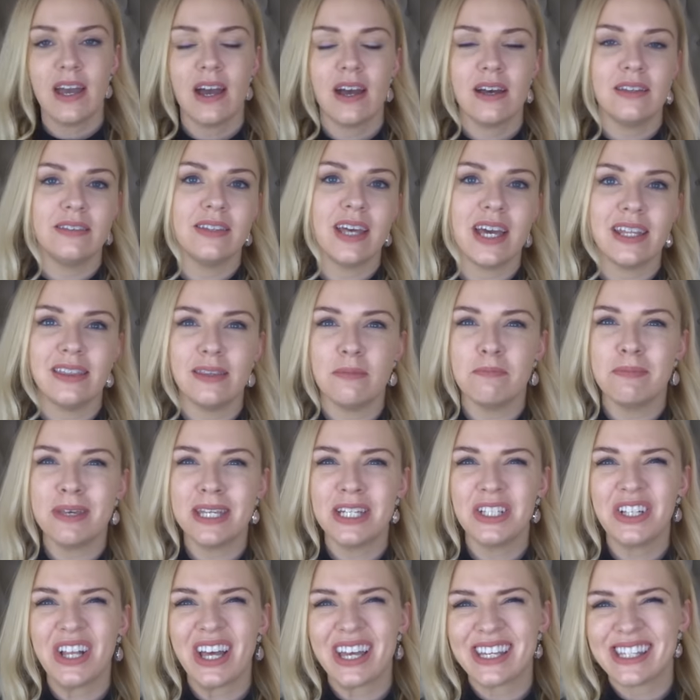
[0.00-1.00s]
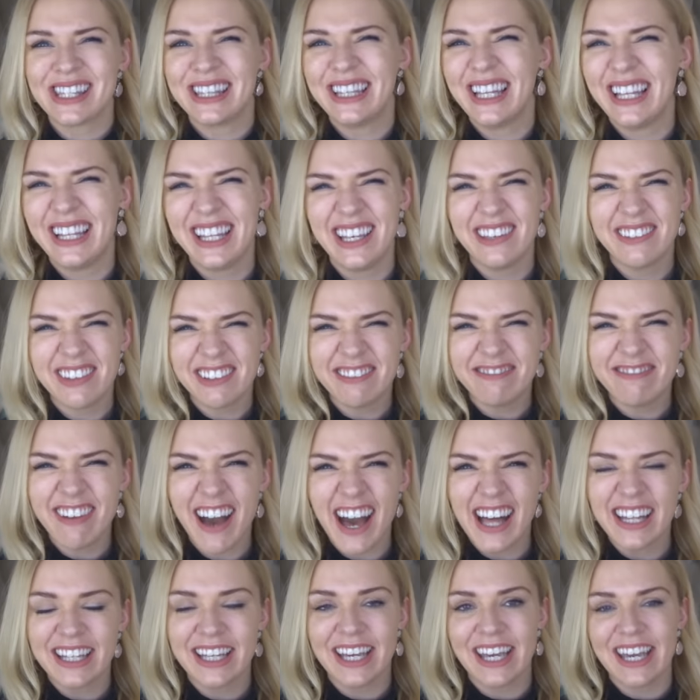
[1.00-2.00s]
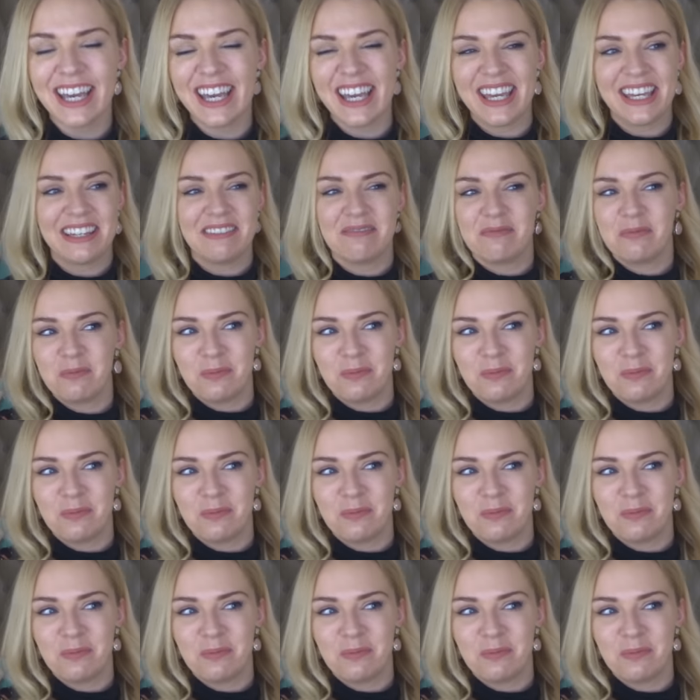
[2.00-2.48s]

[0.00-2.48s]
And then the middle, it has Lily of the Valley,